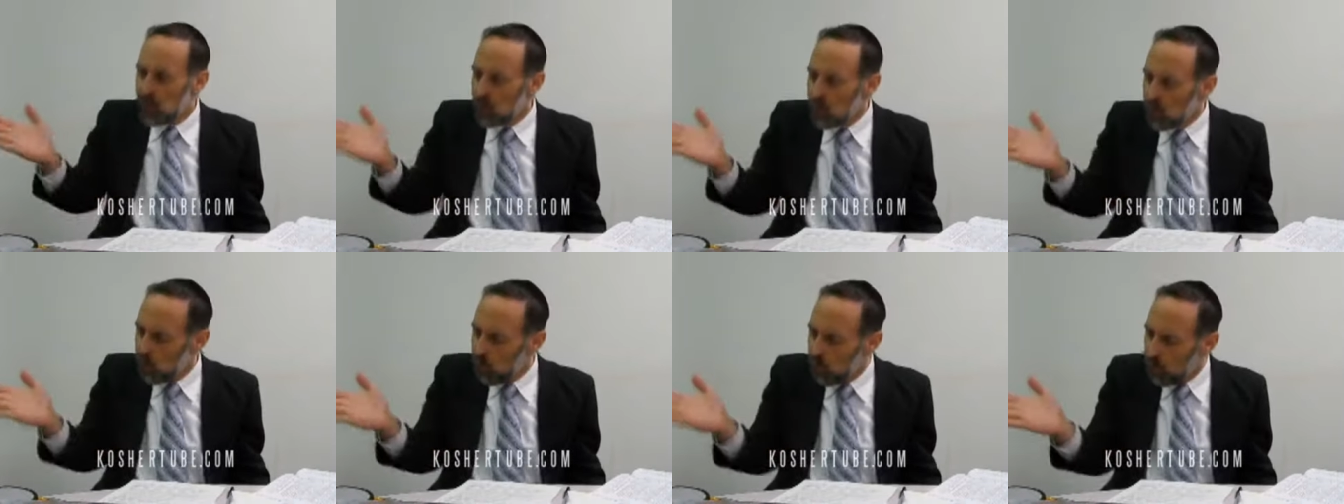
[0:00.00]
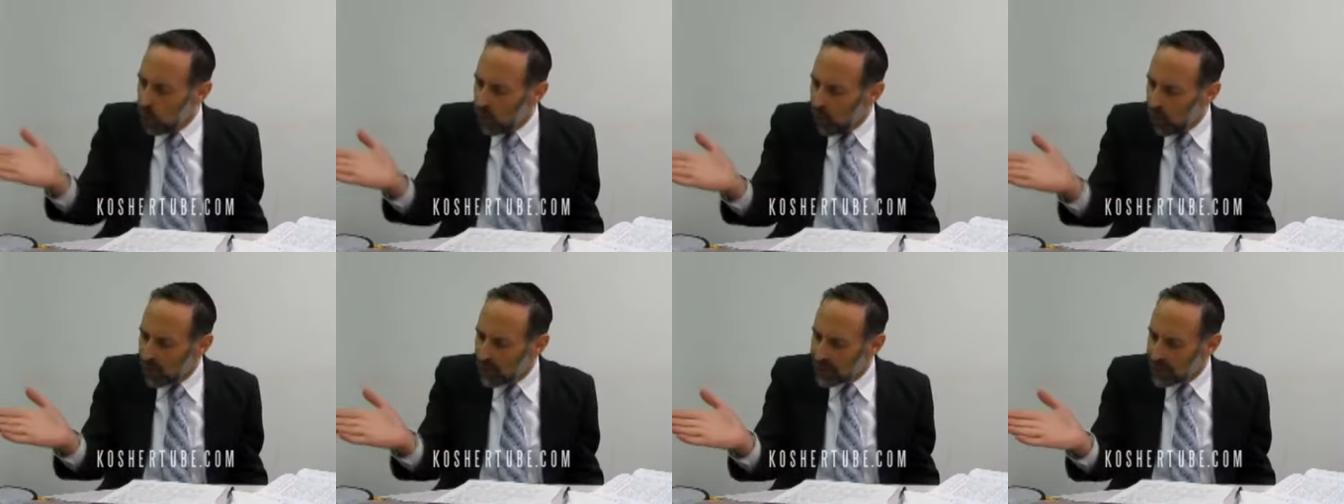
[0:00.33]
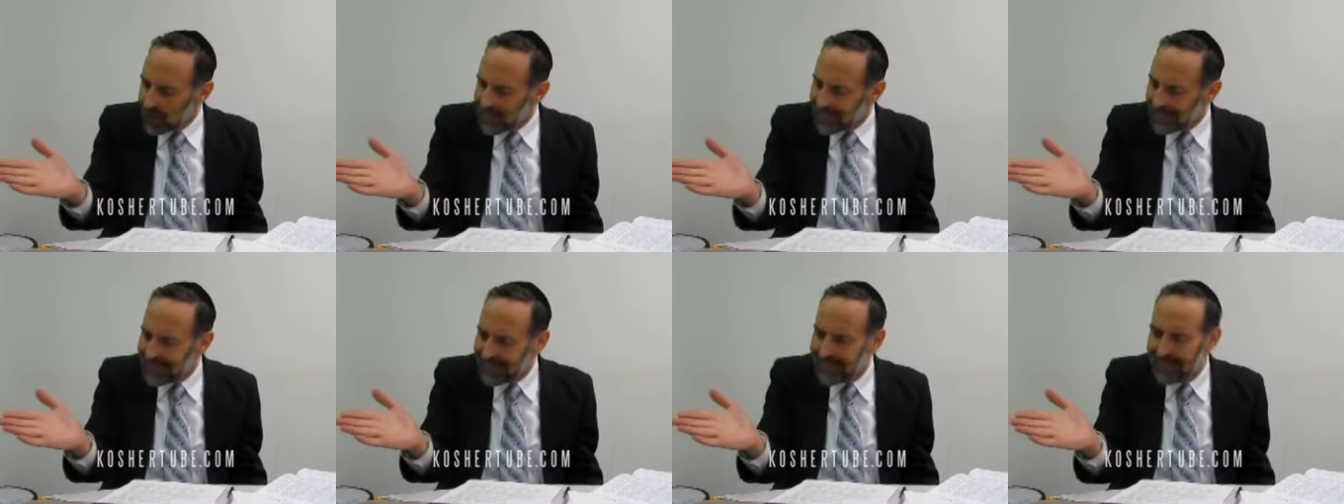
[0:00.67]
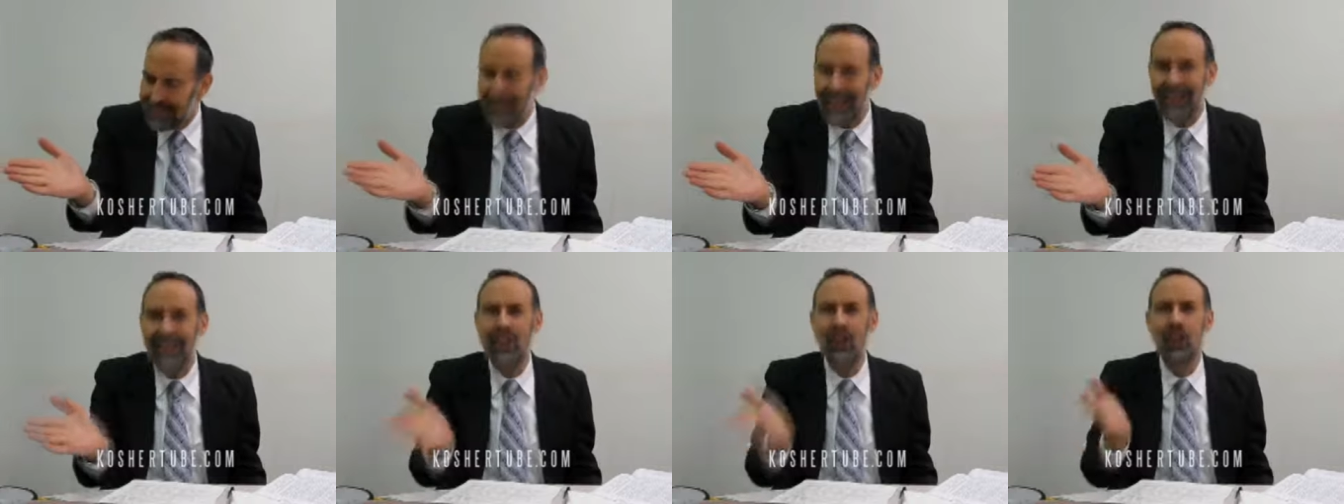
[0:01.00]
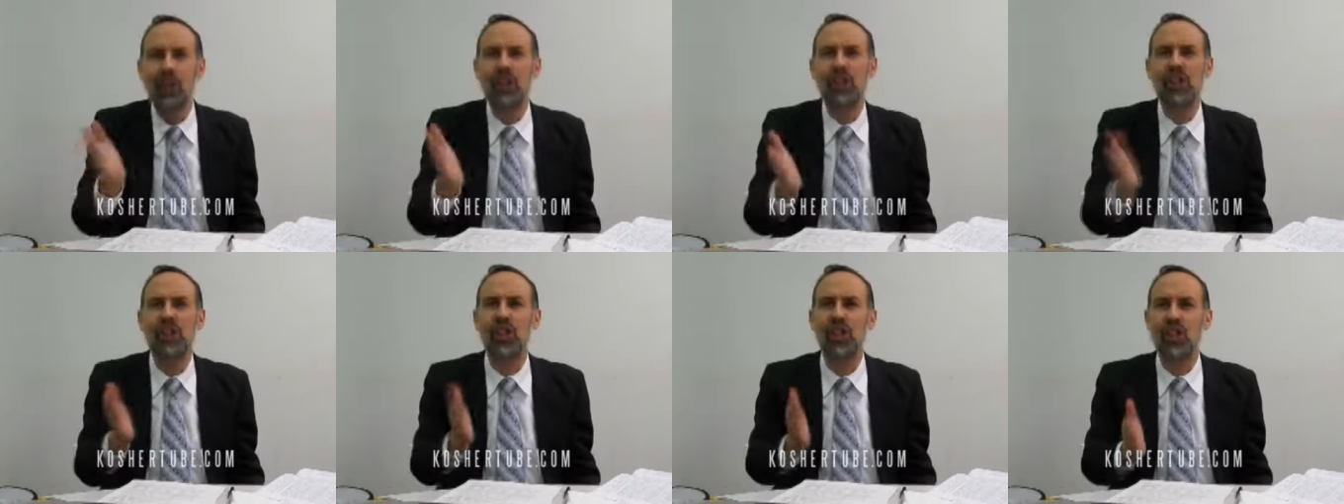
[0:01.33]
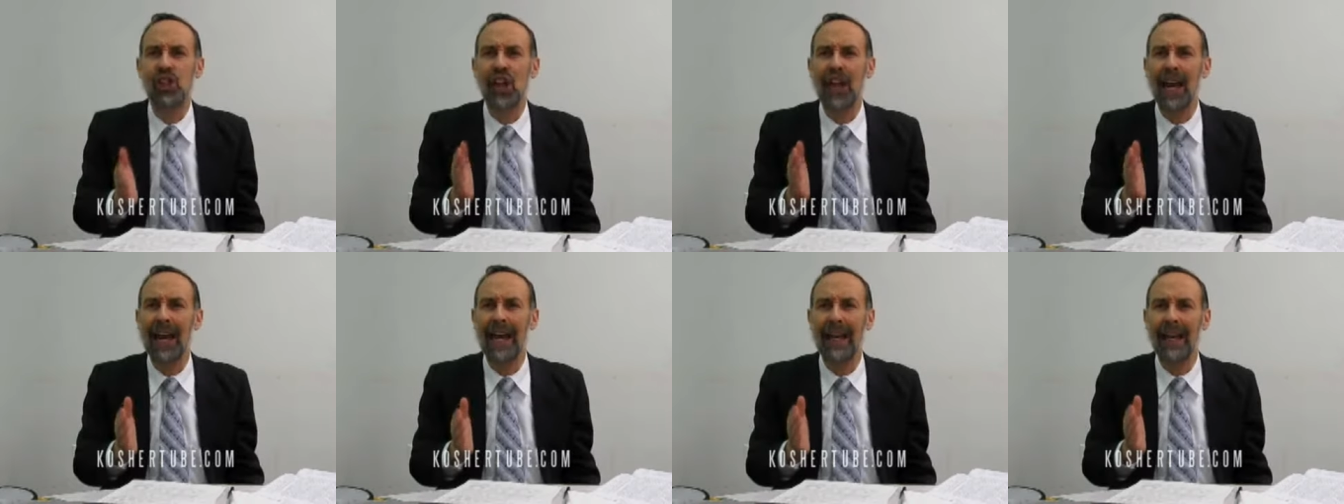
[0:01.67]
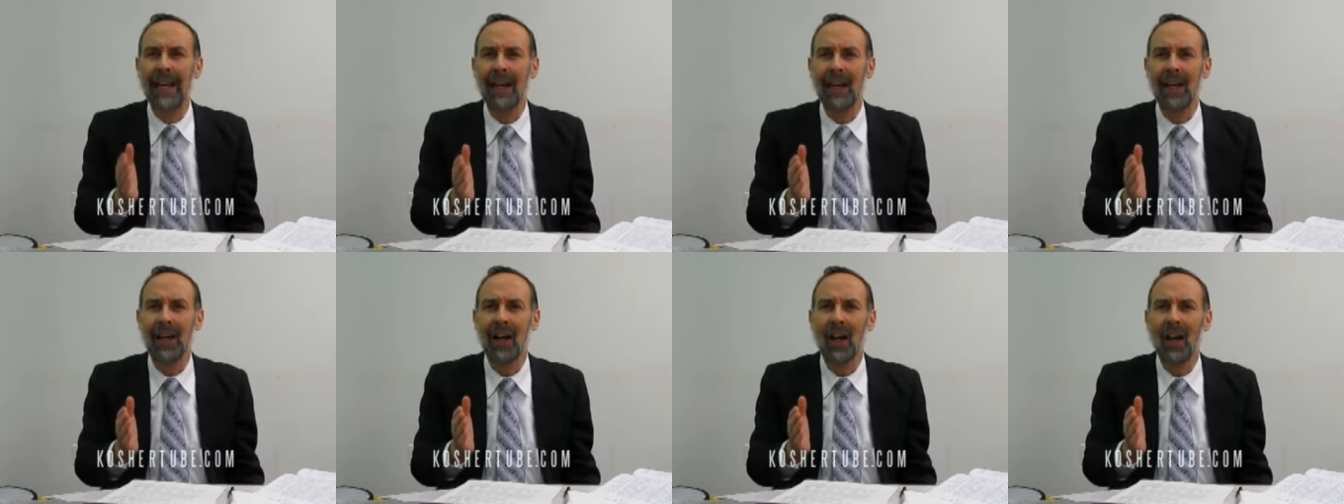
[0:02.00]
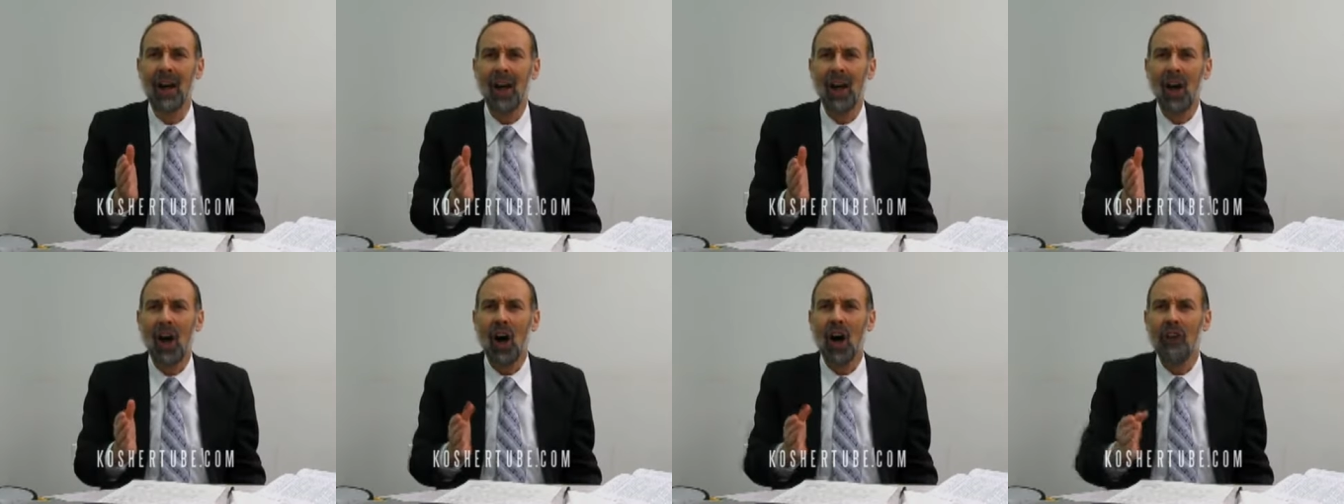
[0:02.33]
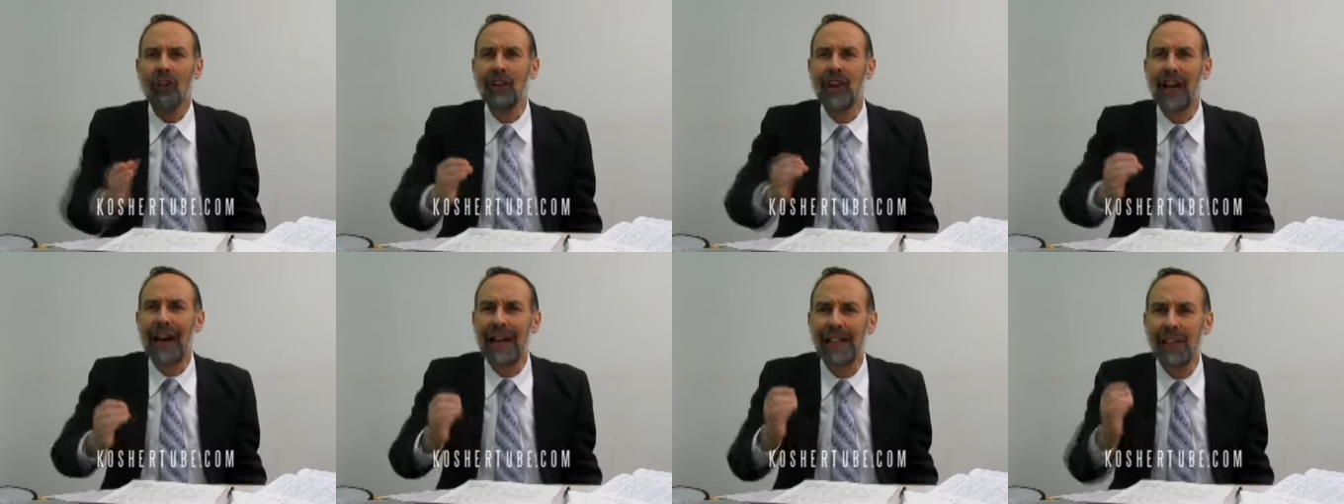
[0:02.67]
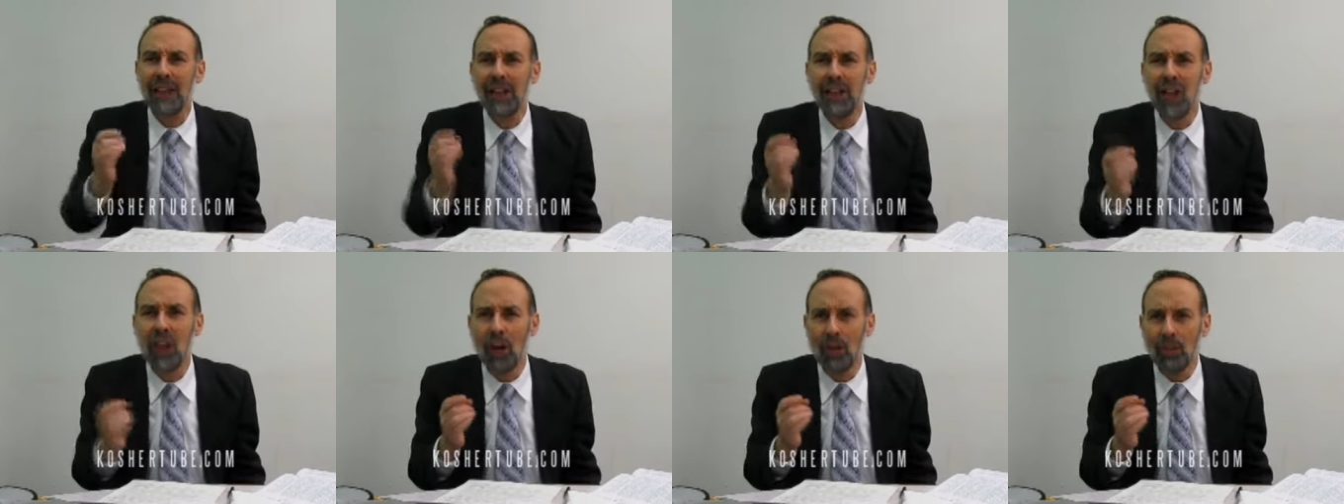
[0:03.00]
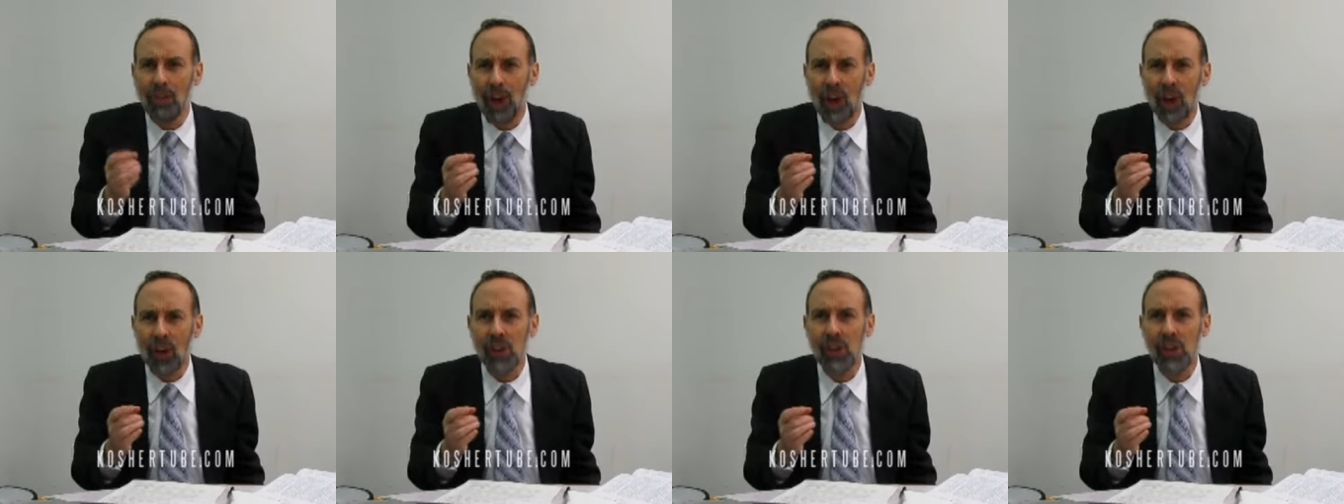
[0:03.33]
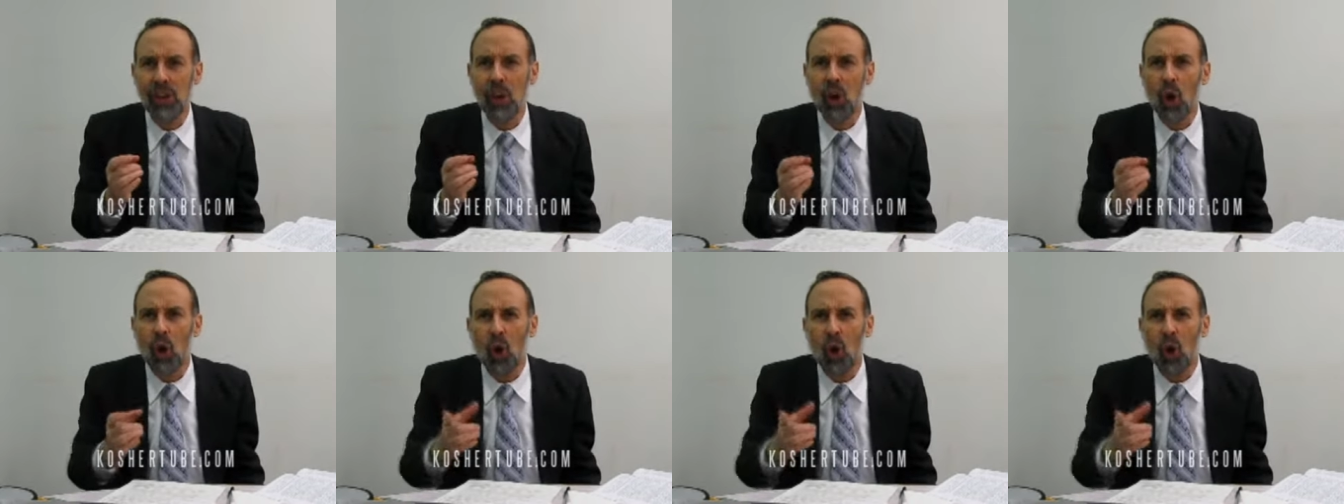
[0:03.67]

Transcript: one continuous chain of chalomos,